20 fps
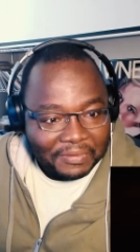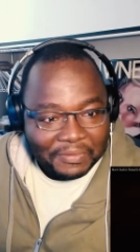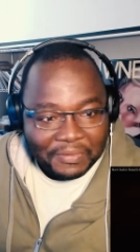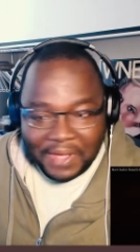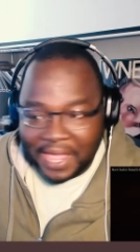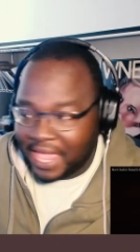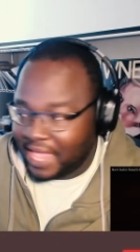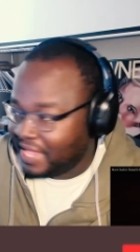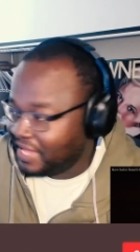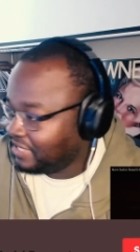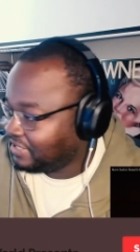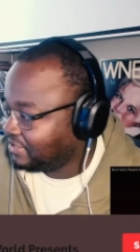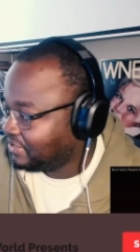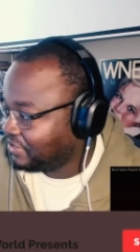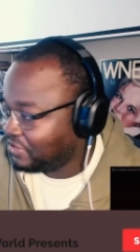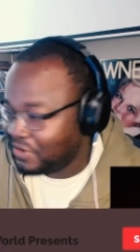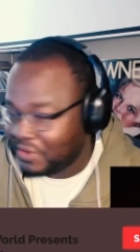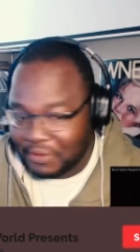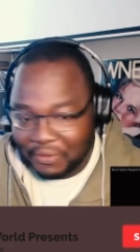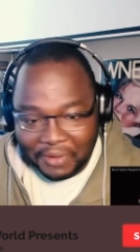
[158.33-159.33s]
Wait,
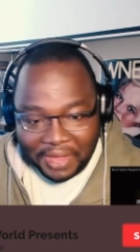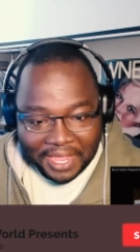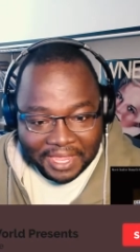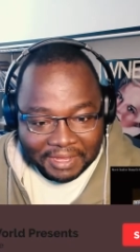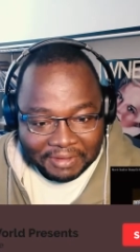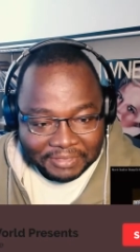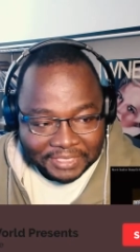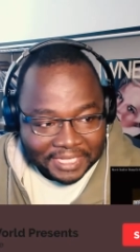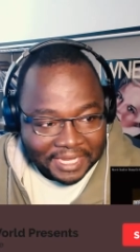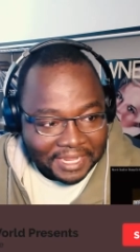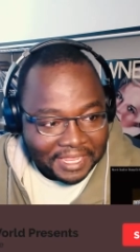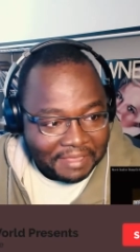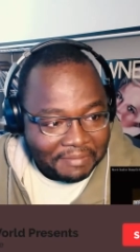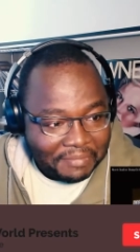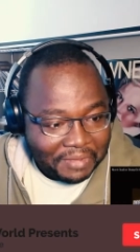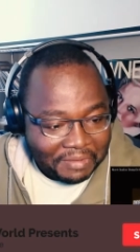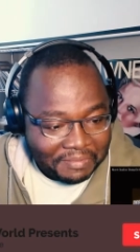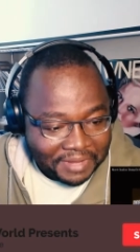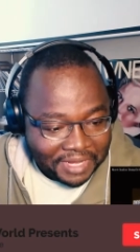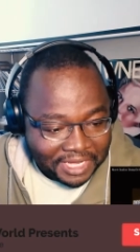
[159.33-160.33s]
no way. Was that the
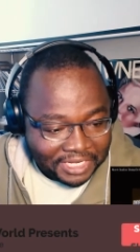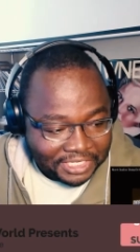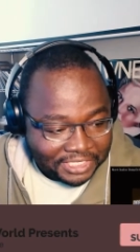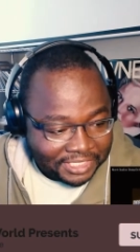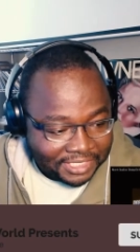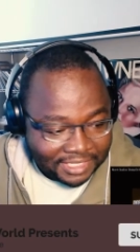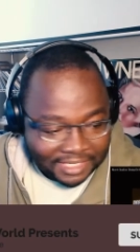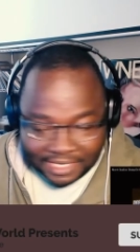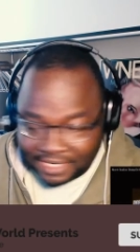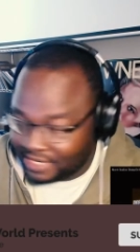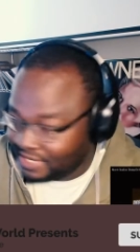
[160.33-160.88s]
Abomination?